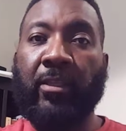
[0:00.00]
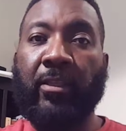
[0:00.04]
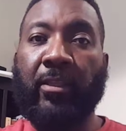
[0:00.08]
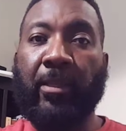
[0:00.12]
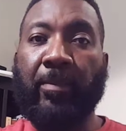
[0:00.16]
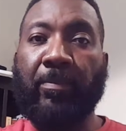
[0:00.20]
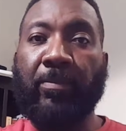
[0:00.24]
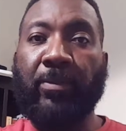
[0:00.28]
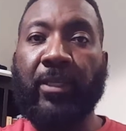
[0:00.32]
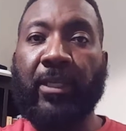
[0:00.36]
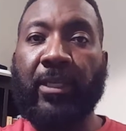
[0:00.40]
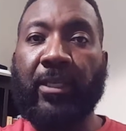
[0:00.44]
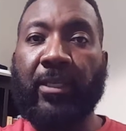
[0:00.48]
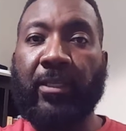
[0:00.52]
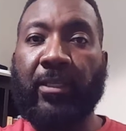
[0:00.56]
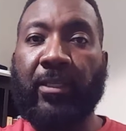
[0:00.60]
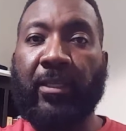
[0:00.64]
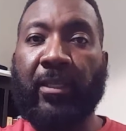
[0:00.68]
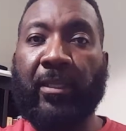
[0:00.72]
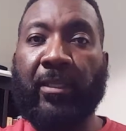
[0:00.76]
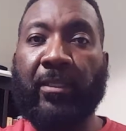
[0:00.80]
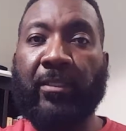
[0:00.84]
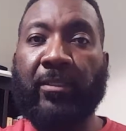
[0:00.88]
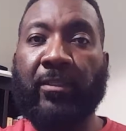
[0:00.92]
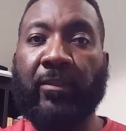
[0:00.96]
They played
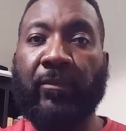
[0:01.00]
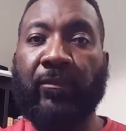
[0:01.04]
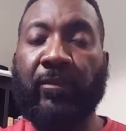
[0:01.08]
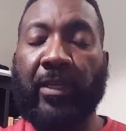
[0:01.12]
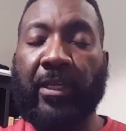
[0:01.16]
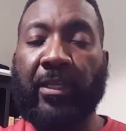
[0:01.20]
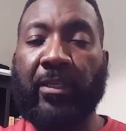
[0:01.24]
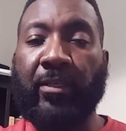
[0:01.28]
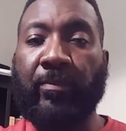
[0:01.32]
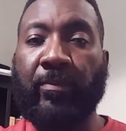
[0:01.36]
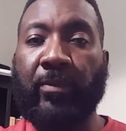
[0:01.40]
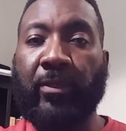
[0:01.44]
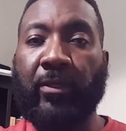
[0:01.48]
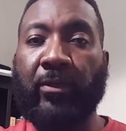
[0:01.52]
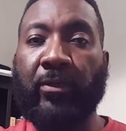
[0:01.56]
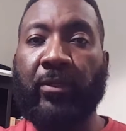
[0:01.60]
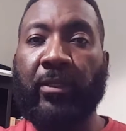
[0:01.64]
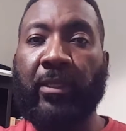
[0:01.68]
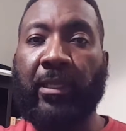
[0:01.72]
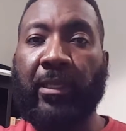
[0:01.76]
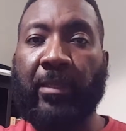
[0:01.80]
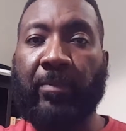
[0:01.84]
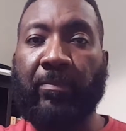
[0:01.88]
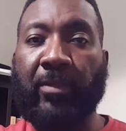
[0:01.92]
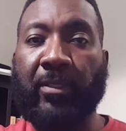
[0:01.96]
against
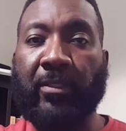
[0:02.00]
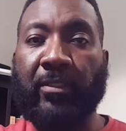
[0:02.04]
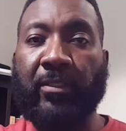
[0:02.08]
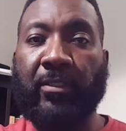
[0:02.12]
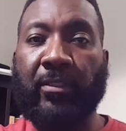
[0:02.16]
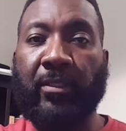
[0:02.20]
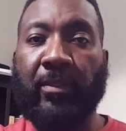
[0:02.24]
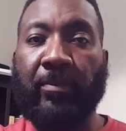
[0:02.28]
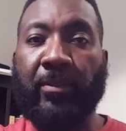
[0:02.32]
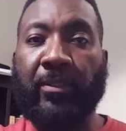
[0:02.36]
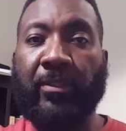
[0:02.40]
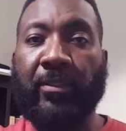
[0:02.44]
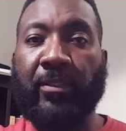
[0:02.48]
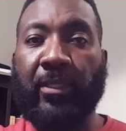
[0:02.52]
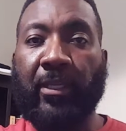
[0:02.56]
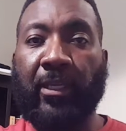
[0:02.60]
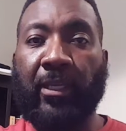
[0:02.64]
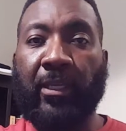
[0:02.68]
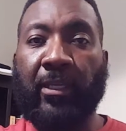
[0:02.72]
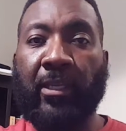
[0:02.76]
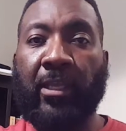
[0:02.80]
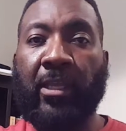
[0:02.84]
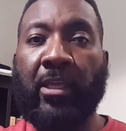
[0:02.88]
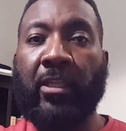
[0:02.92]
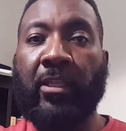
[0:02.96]
Vanderbilt and Mississippi
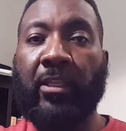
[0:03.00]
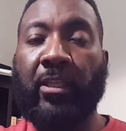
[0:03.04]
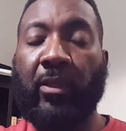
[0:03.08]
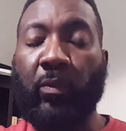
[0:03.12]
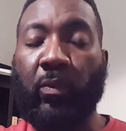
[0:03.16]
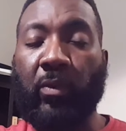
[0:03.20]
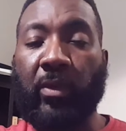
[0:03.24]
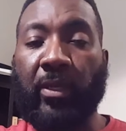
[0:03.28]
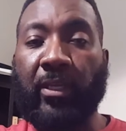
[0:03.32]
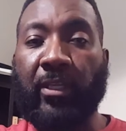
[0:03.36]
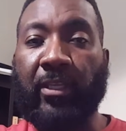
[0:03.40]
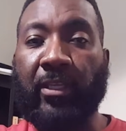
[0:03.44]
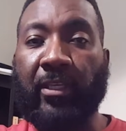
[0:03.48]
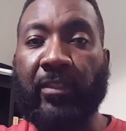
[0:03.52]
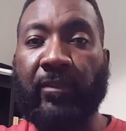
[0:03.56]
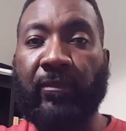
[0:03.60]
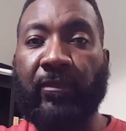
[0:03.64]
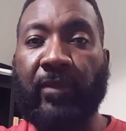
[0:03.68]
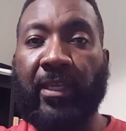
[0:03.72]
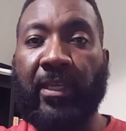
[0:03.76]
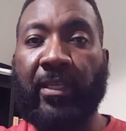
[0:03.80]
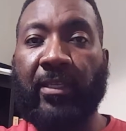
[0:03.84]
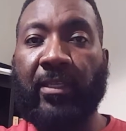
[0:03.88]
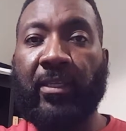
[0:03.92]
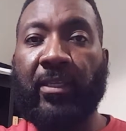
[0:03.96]
State. They won against
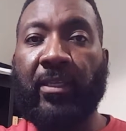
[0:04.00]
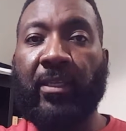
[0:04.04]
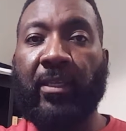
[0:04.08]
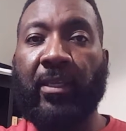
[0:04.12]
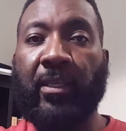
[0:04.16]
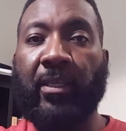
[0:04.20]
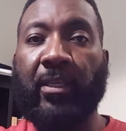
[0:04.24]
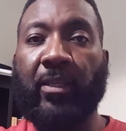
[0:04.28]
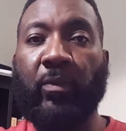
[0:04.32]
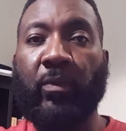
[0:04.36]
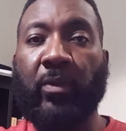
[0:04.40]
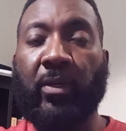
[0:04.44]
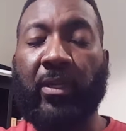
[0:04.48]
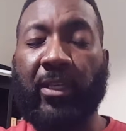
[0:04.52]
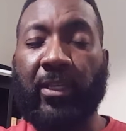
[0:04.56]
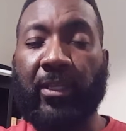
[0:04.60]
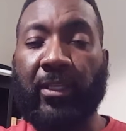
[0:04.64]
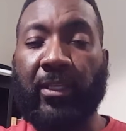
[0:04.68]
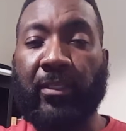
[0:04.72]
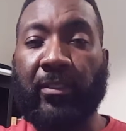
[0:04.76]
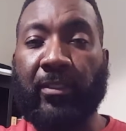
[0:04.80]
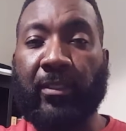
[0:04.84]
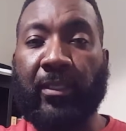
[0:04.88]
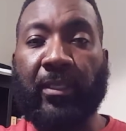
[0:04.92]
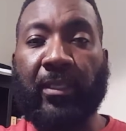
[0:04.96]
Vandy, and
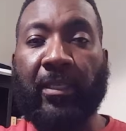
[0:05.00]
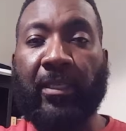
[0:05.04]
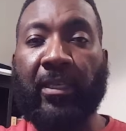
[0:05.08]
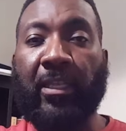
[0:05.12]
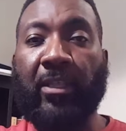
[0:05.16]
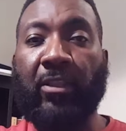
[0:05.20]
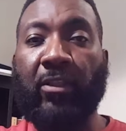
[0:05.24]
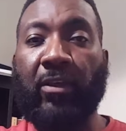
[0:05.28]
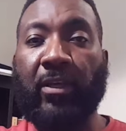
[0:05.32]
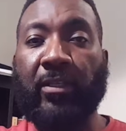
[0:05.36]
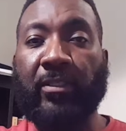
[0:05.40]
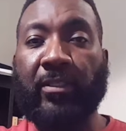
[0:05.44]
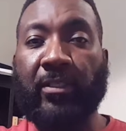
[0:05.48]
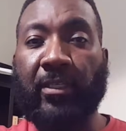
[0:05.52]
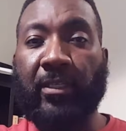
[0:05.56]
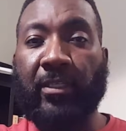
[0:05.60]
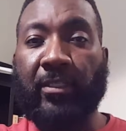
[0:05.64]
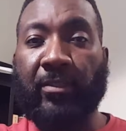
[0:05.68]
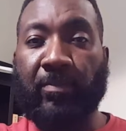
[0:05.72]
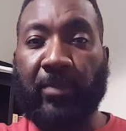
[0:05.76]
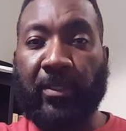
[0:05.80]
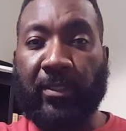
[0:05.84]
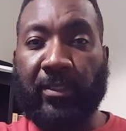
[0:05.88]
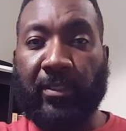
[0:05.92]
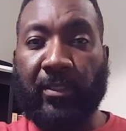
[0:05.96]
they lost
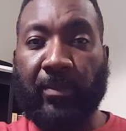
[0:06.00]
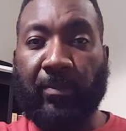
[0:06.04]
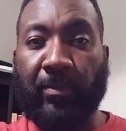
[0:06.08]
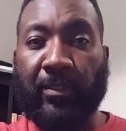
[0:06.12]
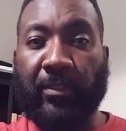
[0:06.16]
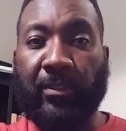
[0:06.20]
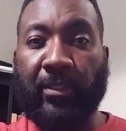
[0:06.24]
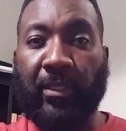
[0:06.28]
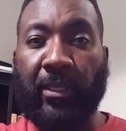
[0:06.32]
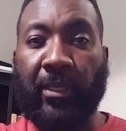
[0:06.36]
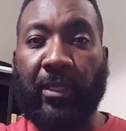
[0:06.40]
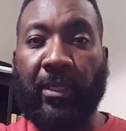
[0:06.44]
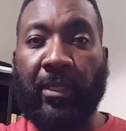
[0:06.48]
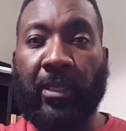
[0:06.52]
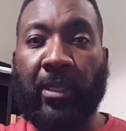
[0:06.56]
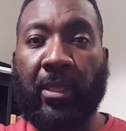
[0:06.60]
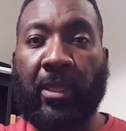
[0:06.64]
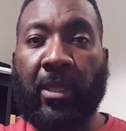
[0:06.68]
against Mississippi State.